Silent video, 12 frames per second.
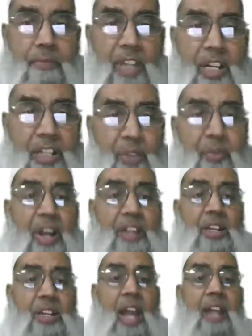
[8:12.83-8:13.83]

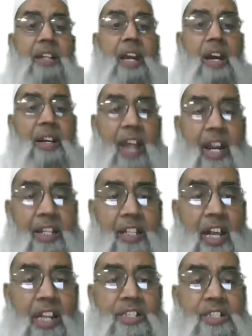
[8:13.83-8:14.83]
defects like rat
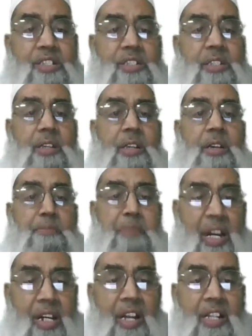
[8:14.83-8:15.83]
tails,
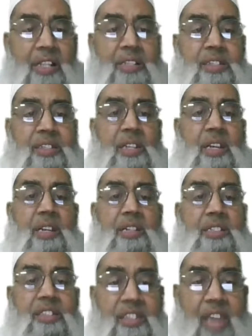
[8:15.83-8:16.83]
buckles,
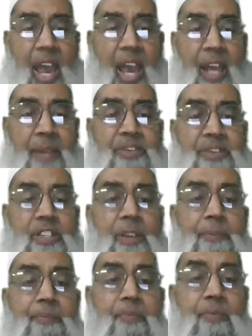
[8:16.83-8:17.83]
scabs,
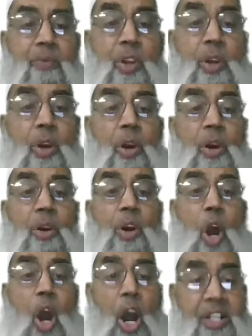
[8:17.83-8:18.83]

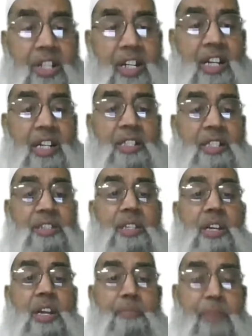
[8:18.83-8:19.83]
hot tears,
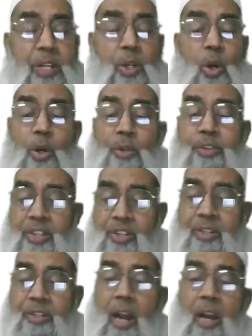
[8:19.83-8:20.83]
pinholes,
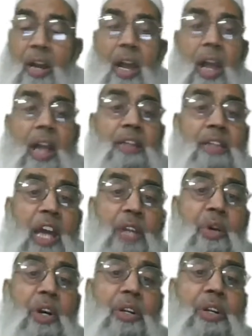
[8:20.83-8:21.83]
etc., and
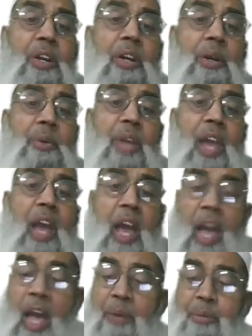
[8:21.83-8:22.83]
therefore we
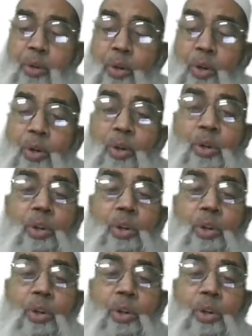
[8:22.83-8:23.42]
have to